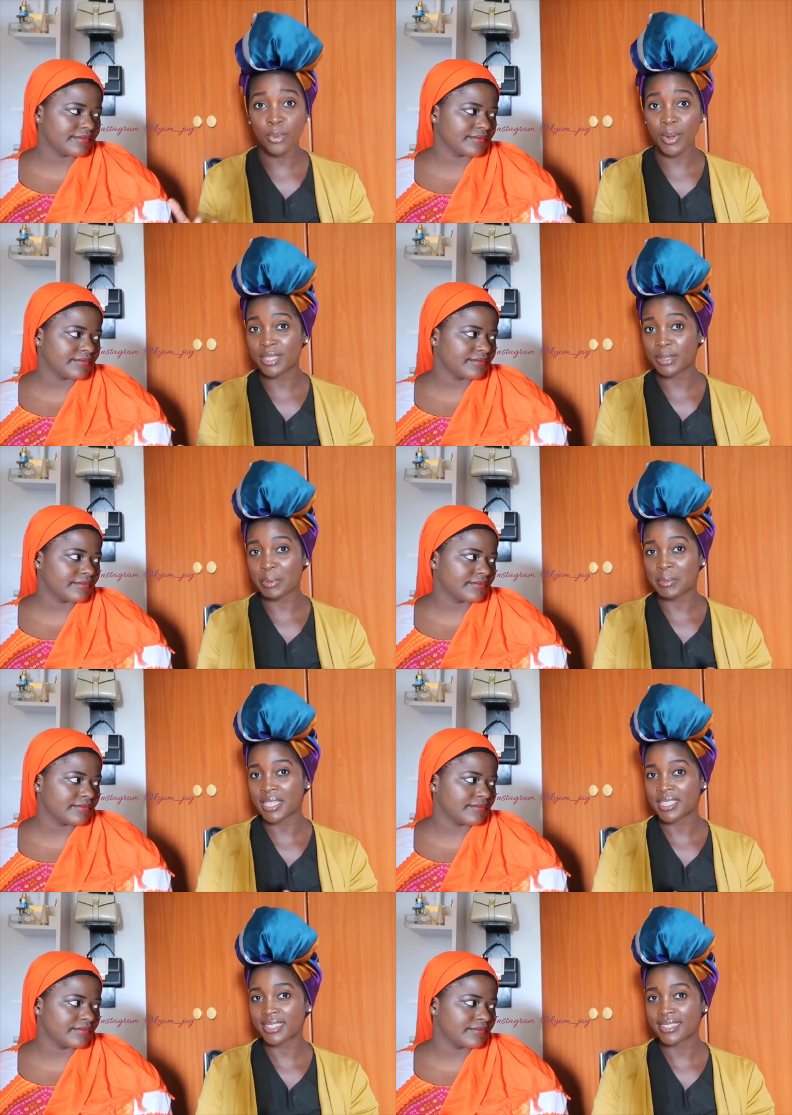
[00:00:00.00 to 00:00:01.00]
Speaker 1: When did we
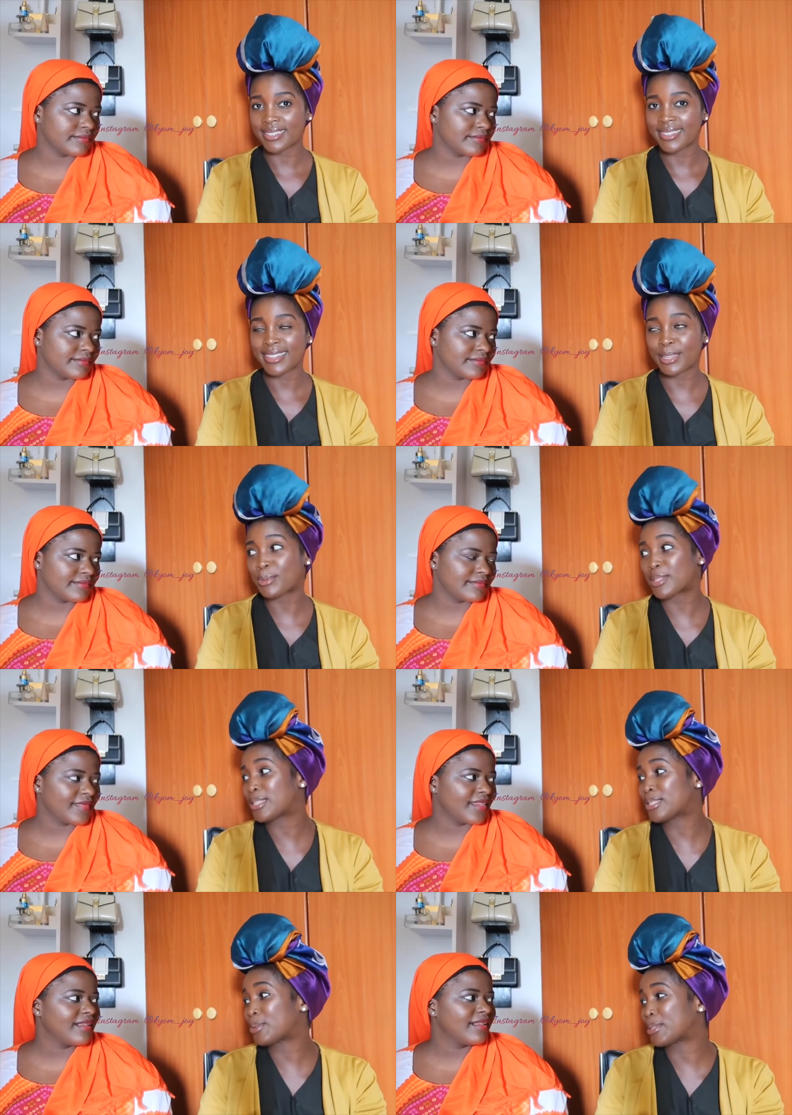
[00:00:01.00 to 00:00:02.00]
meet? That
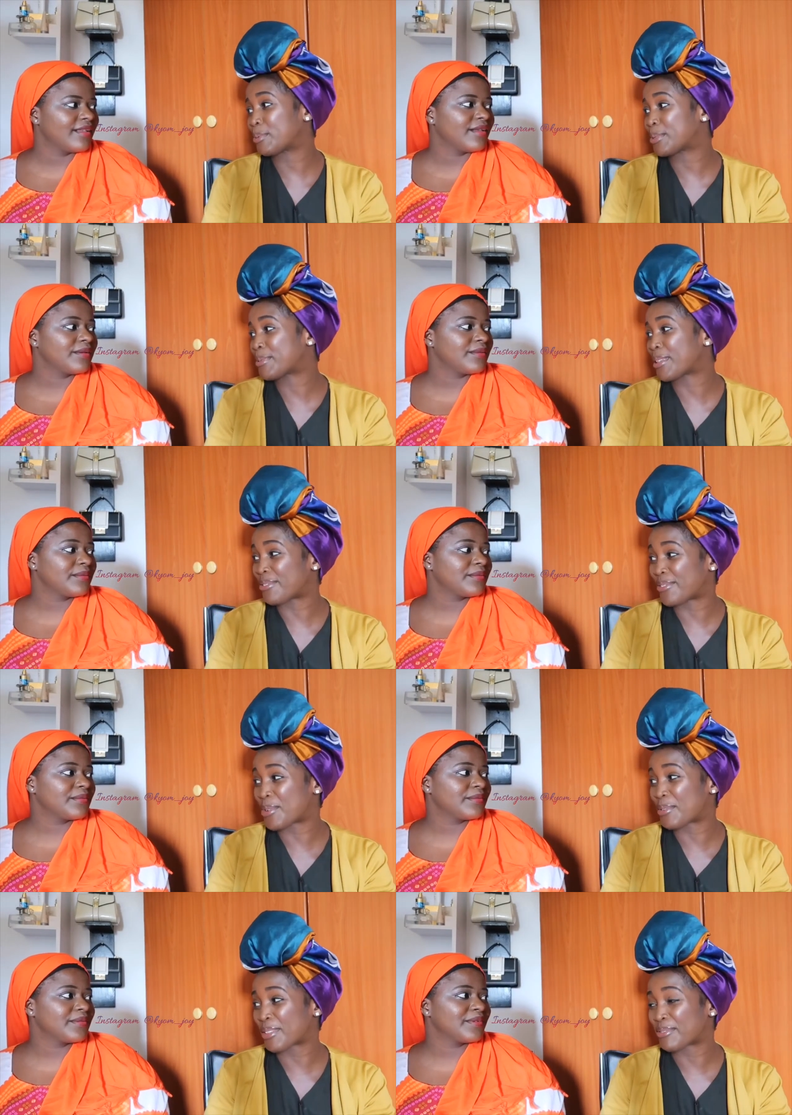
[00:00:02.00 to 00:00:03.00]
was supposed to be
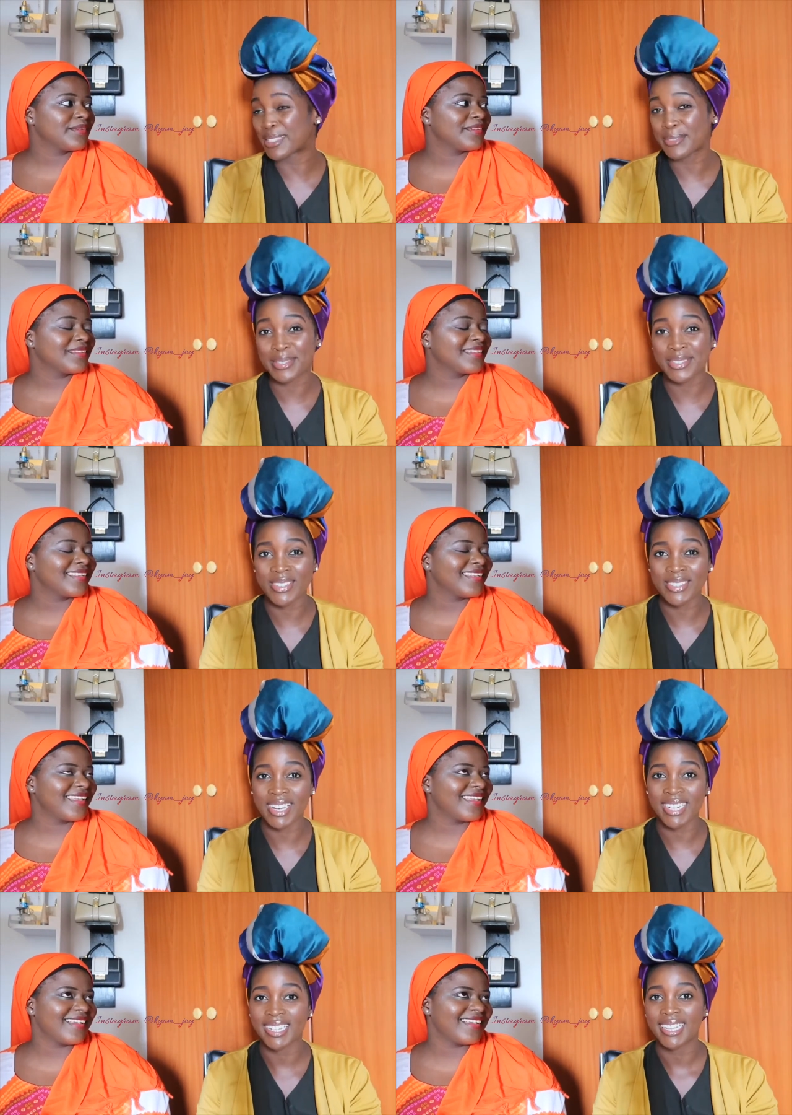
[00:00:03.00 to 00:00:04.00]
one of the first questions,
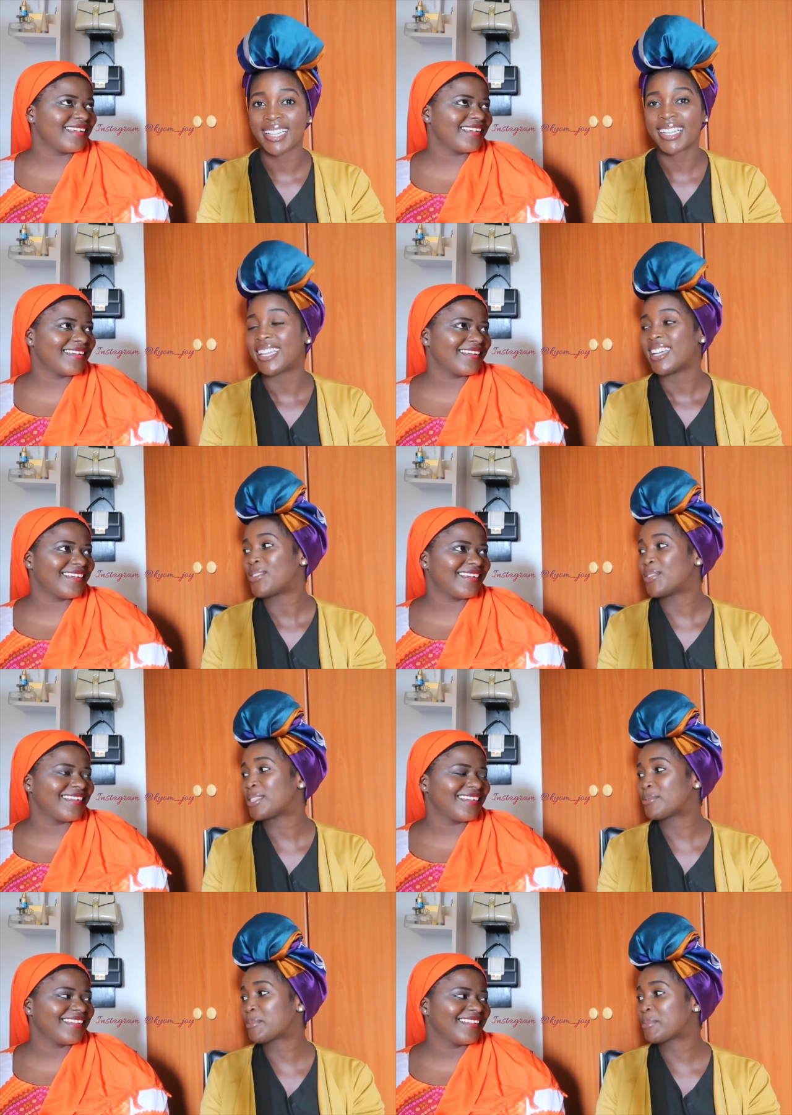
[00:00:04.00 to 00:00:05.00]
right? When
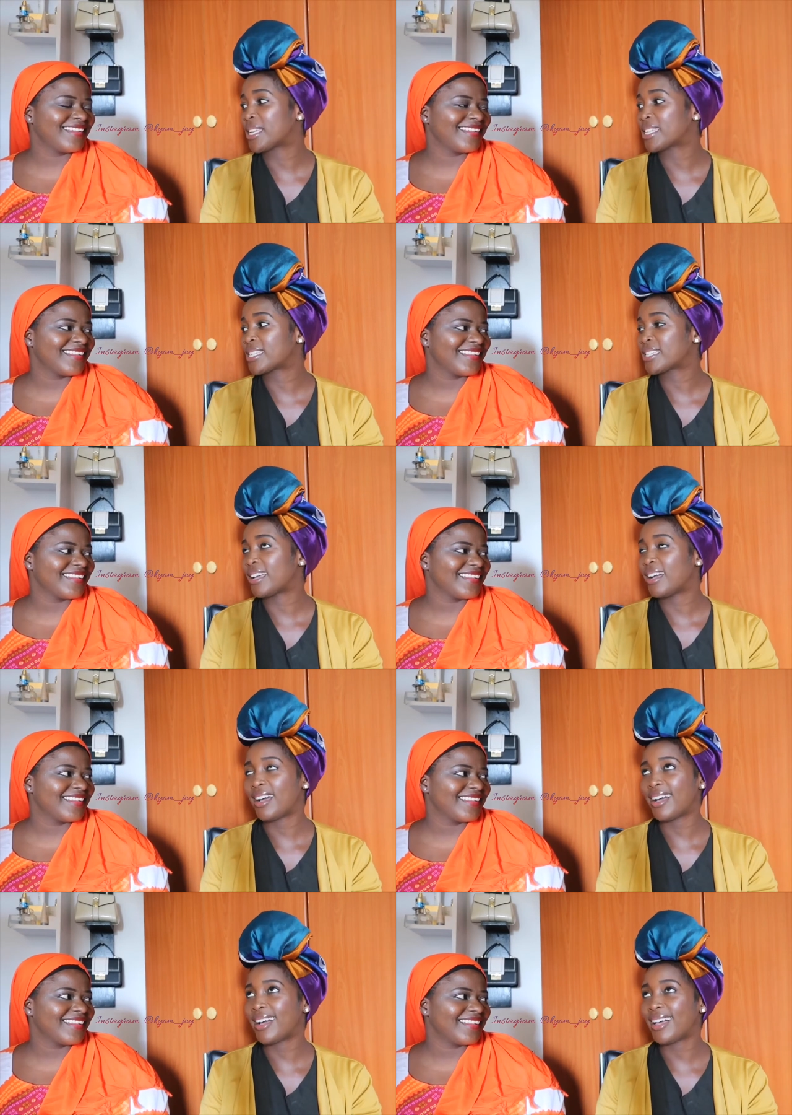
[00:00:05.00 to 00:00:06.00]
did we meet?
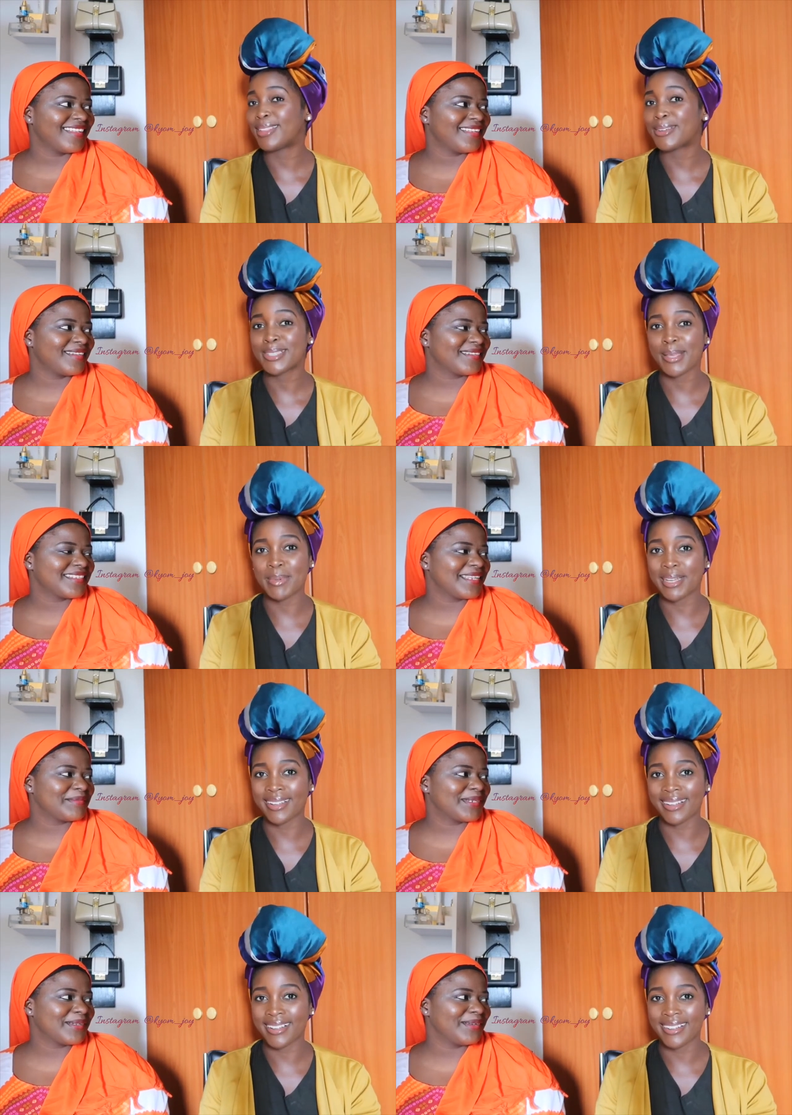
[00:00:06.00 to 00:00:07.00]
A long time
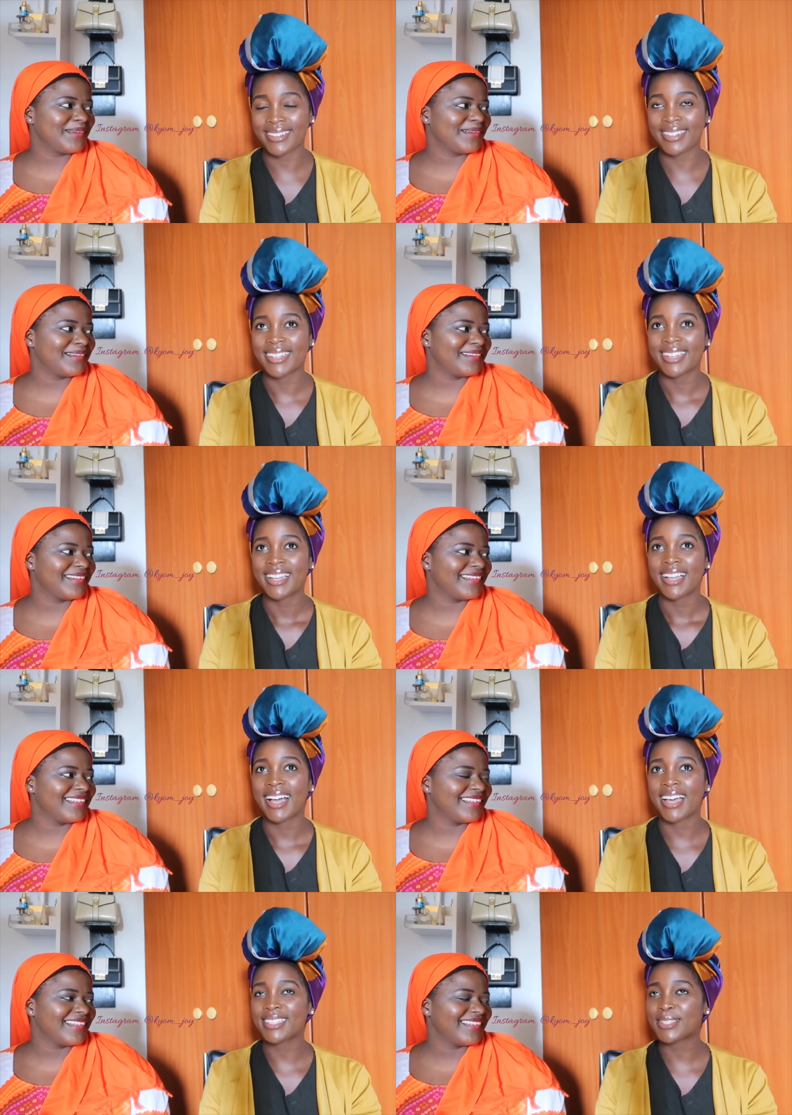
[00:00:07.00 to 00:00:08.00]
ago.
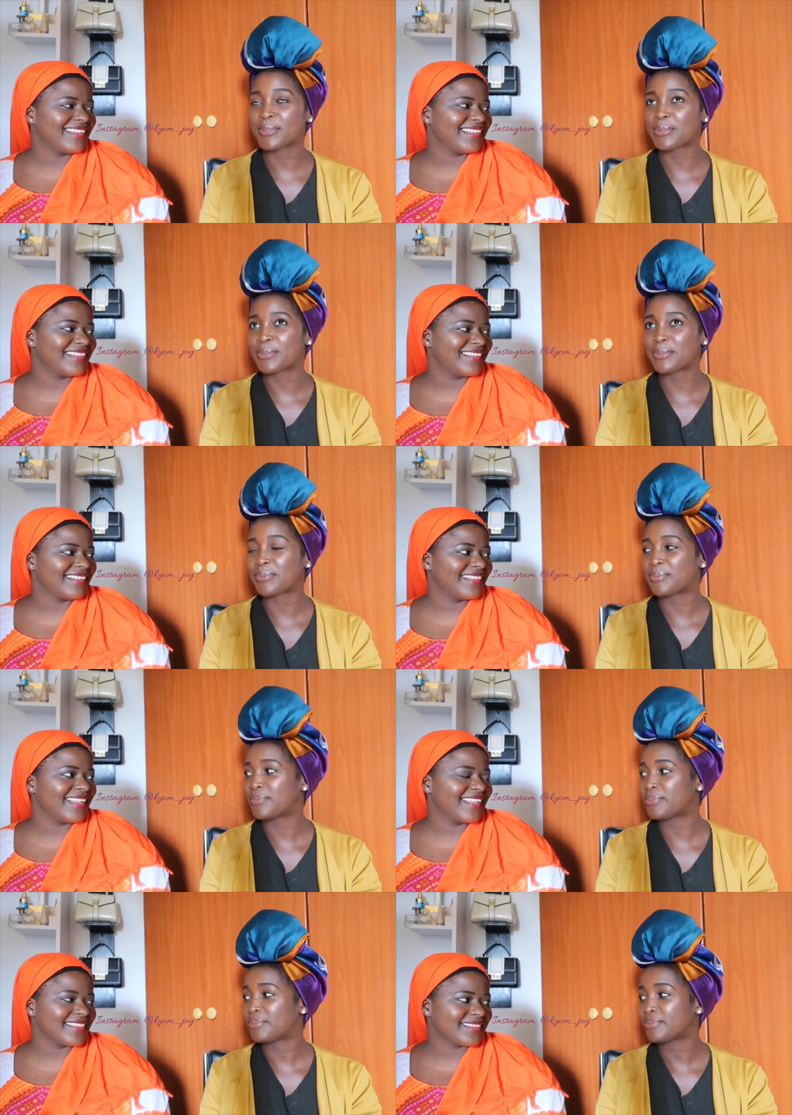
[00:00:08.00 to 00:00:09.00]
High school.
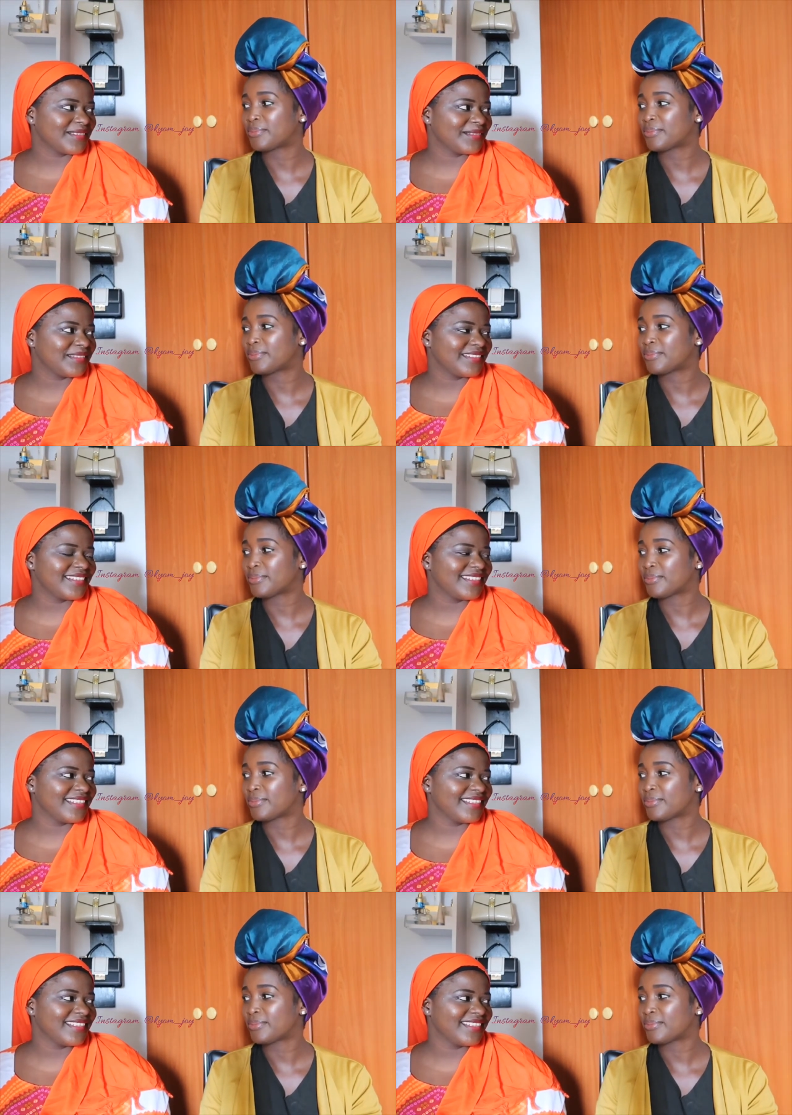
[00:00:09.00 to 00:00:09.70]
High school.